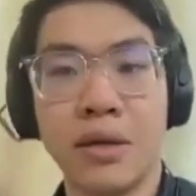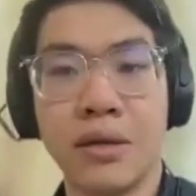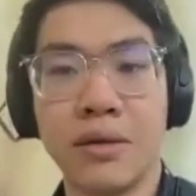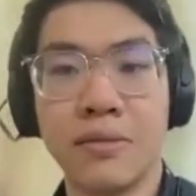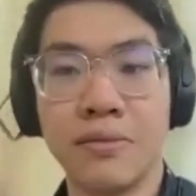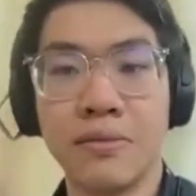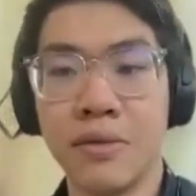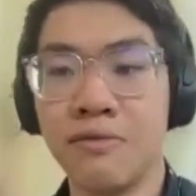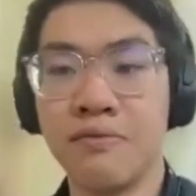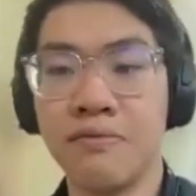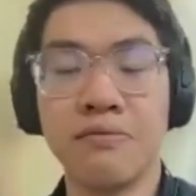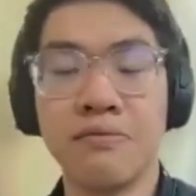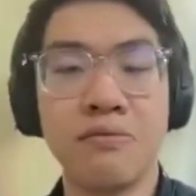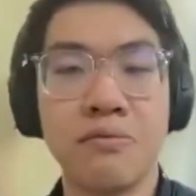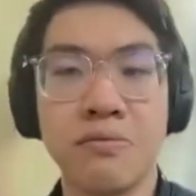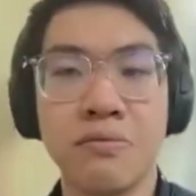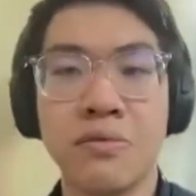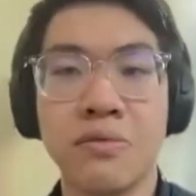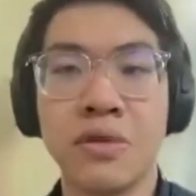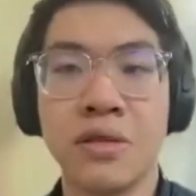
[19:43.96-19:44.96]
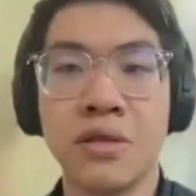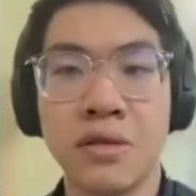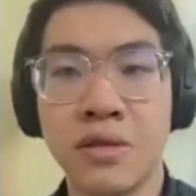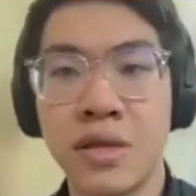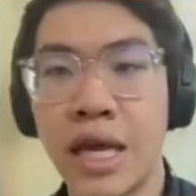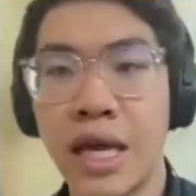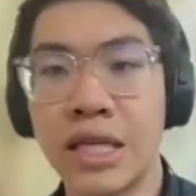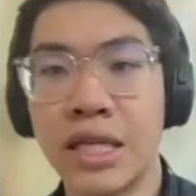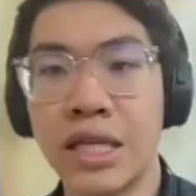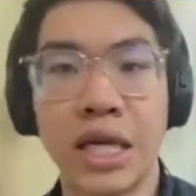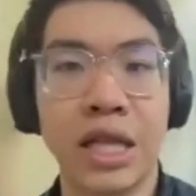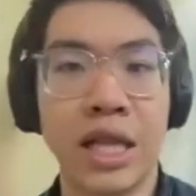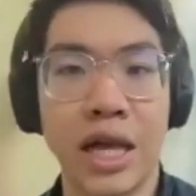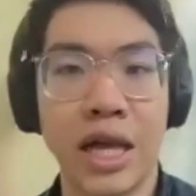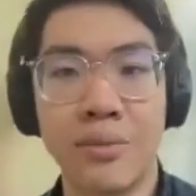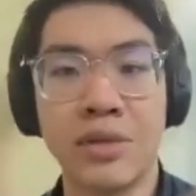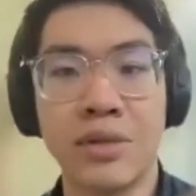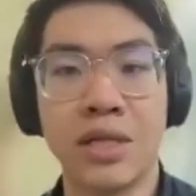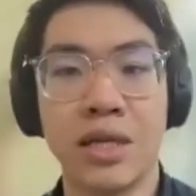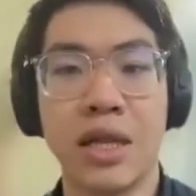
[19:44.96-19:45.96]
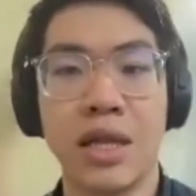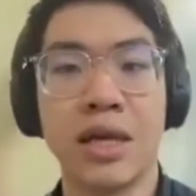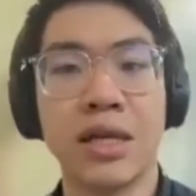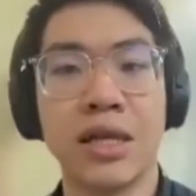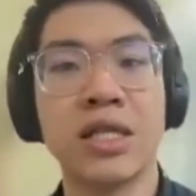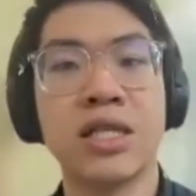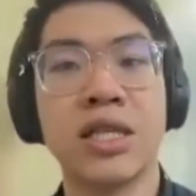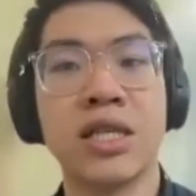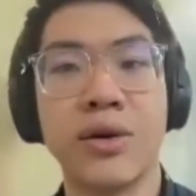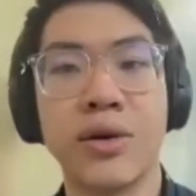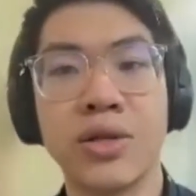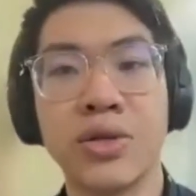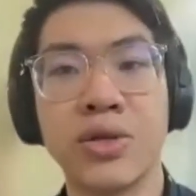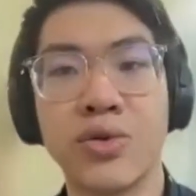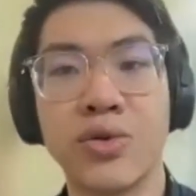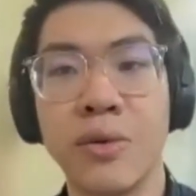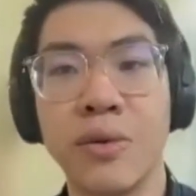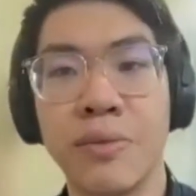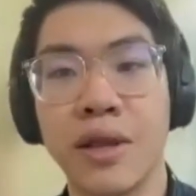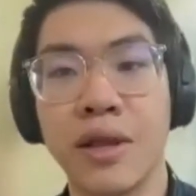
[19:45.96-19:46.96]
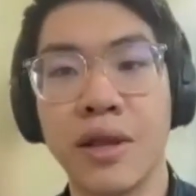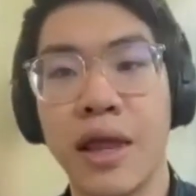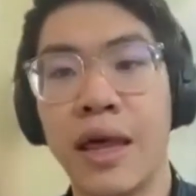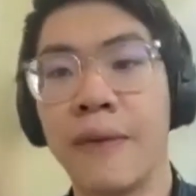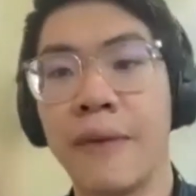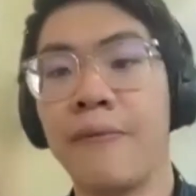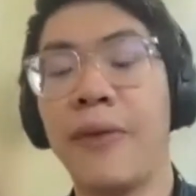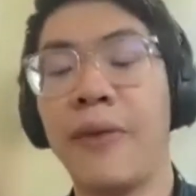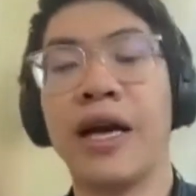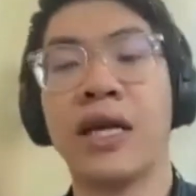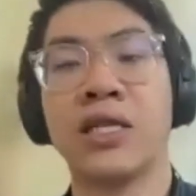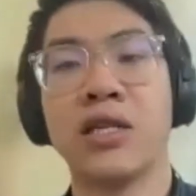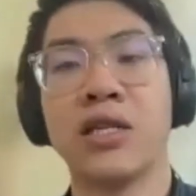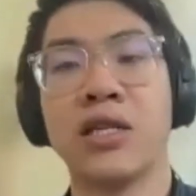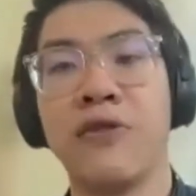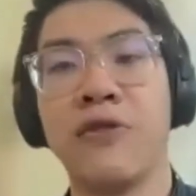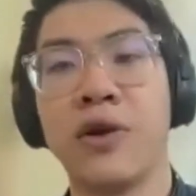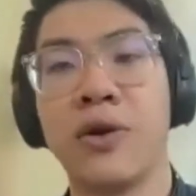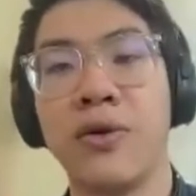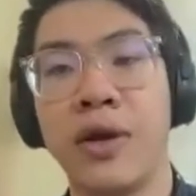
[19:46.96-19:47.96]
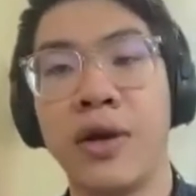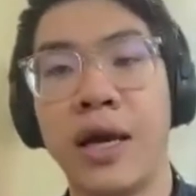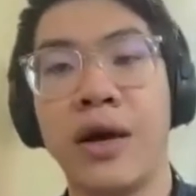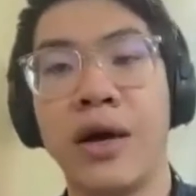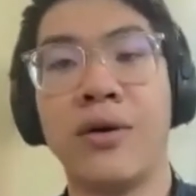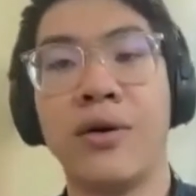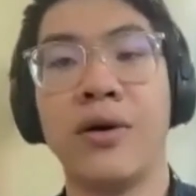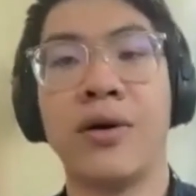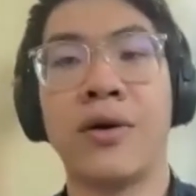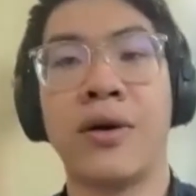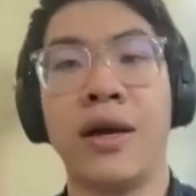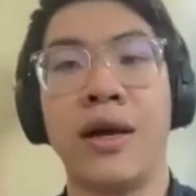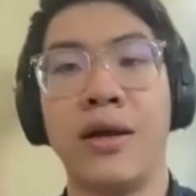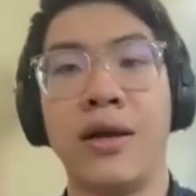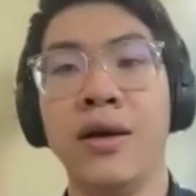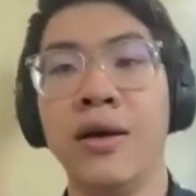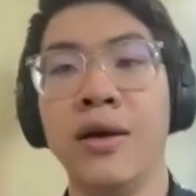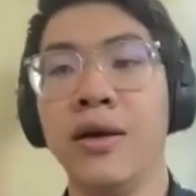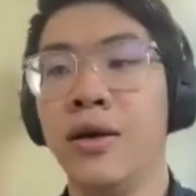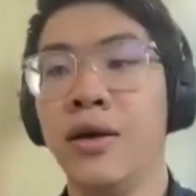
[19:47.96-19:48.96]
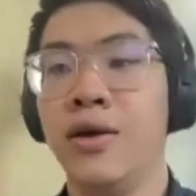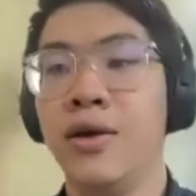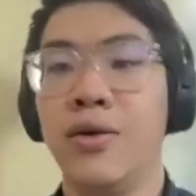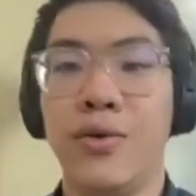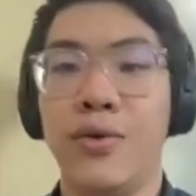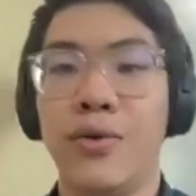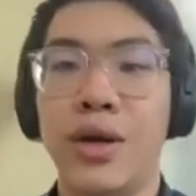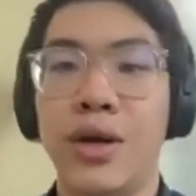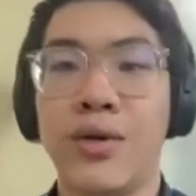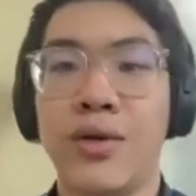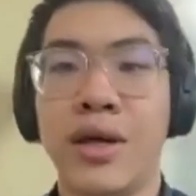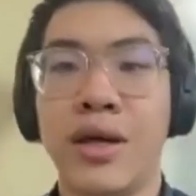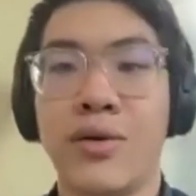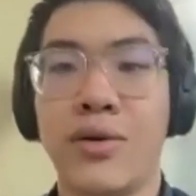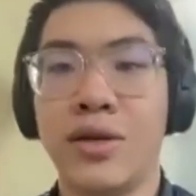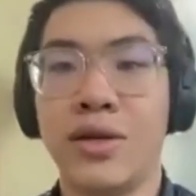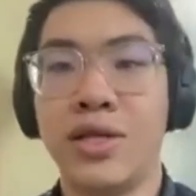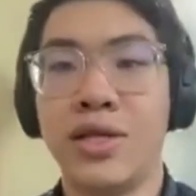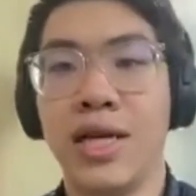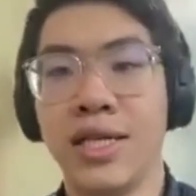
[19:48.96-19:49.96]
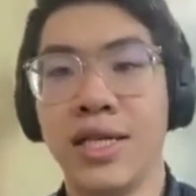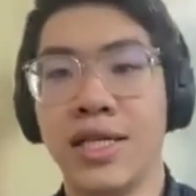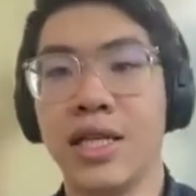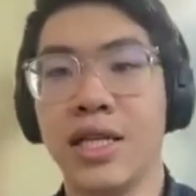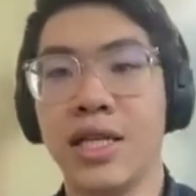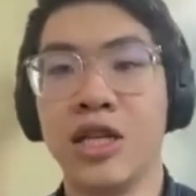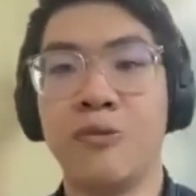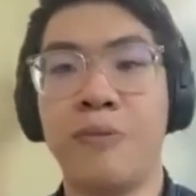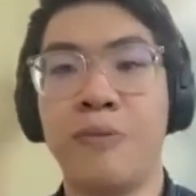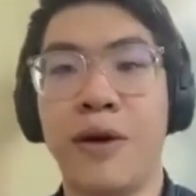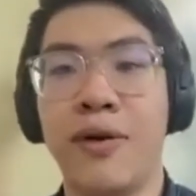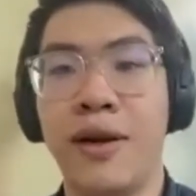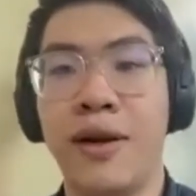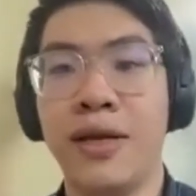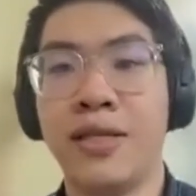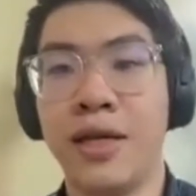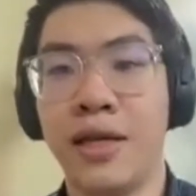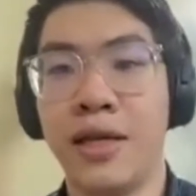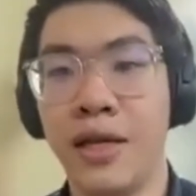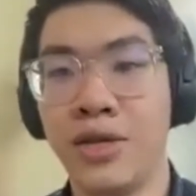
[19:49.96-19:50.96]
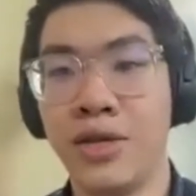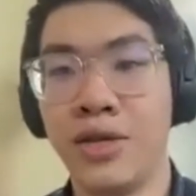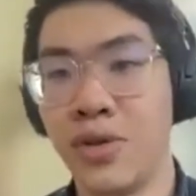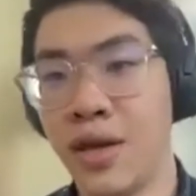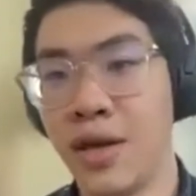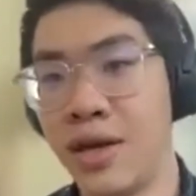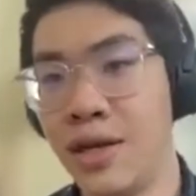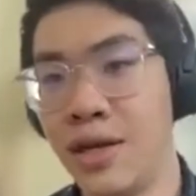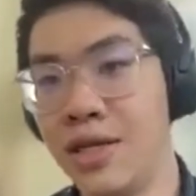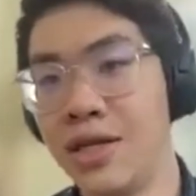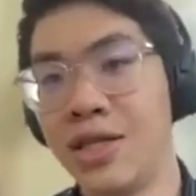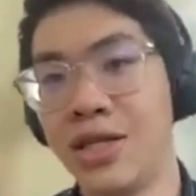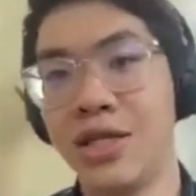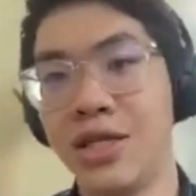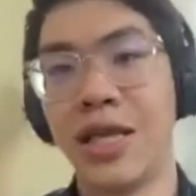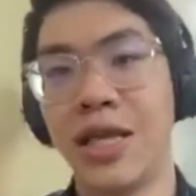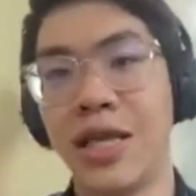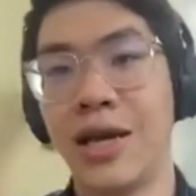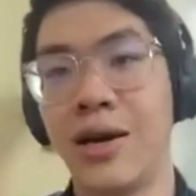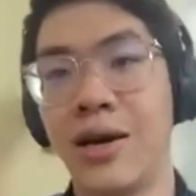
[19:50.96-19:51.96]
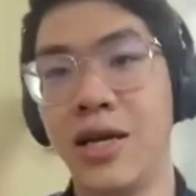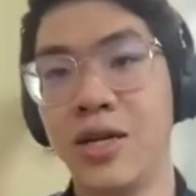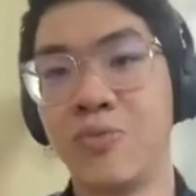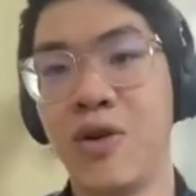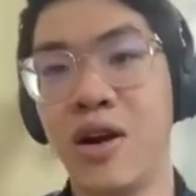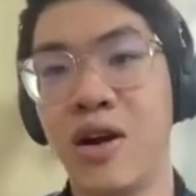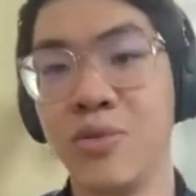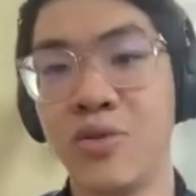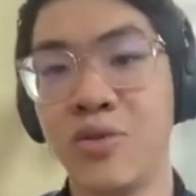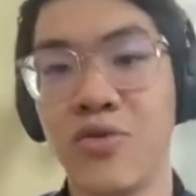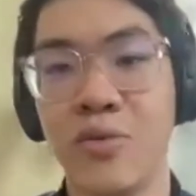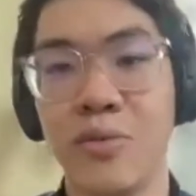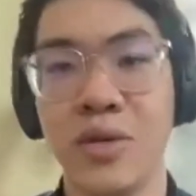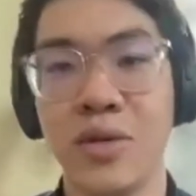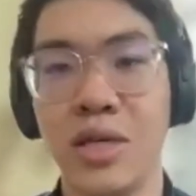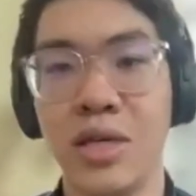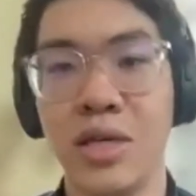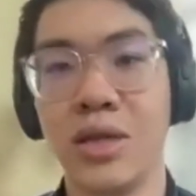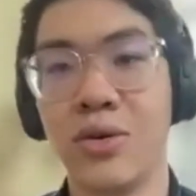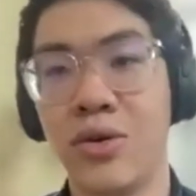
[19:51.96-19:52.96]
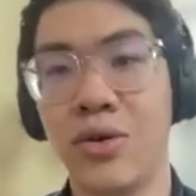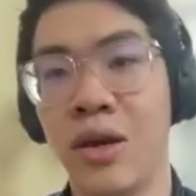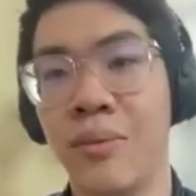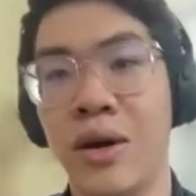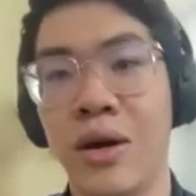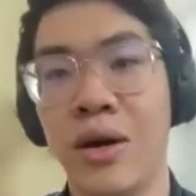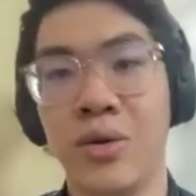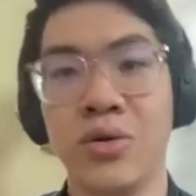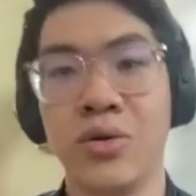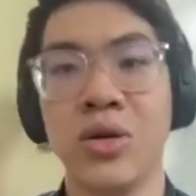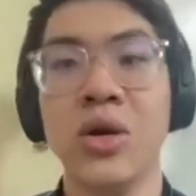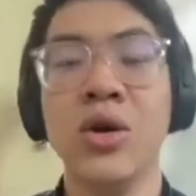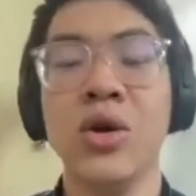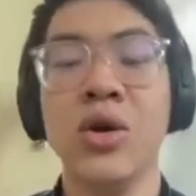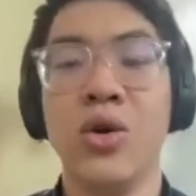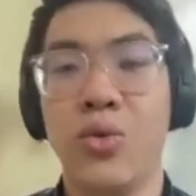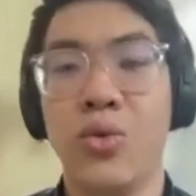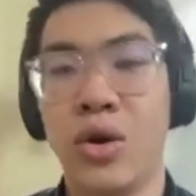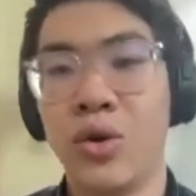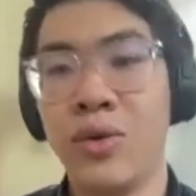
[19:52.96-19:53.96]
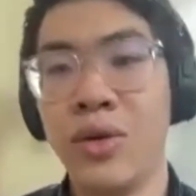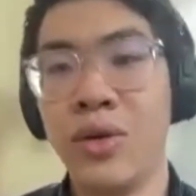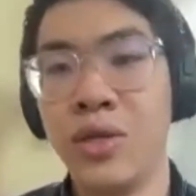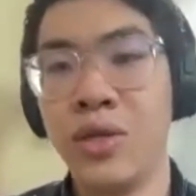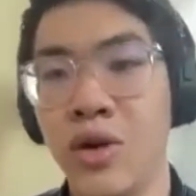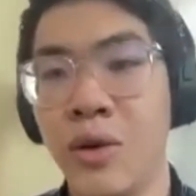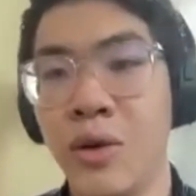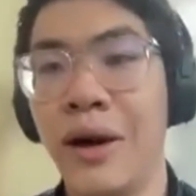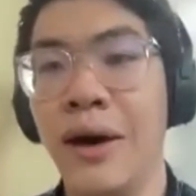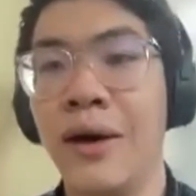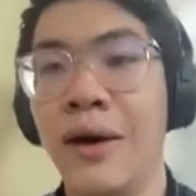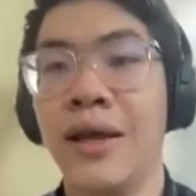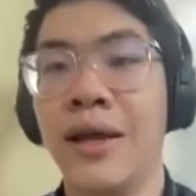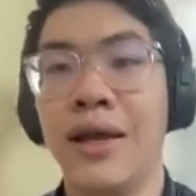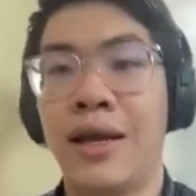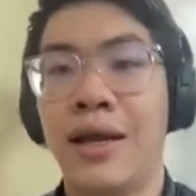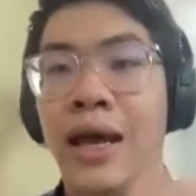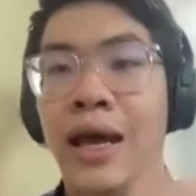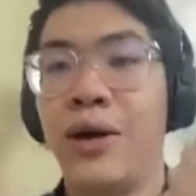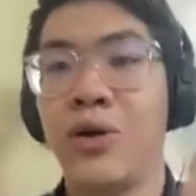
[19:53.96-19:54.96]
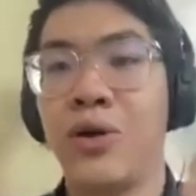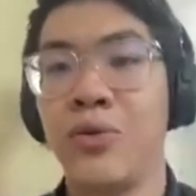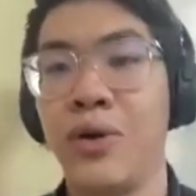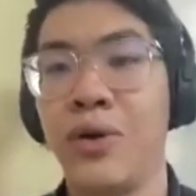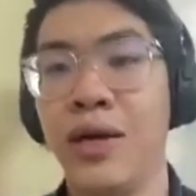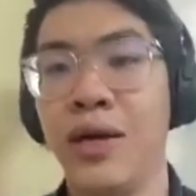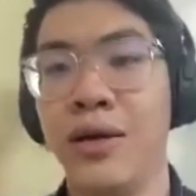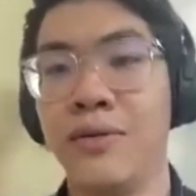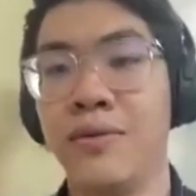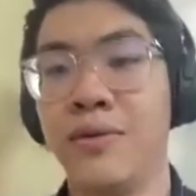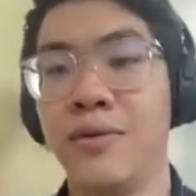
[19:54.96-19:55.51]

we staked a claim to like this territory, but like actually figuring out, all right, we know that there are testing disparities, and these are the conditions that cause problems for machine learning models. What do we do about it, and how do we,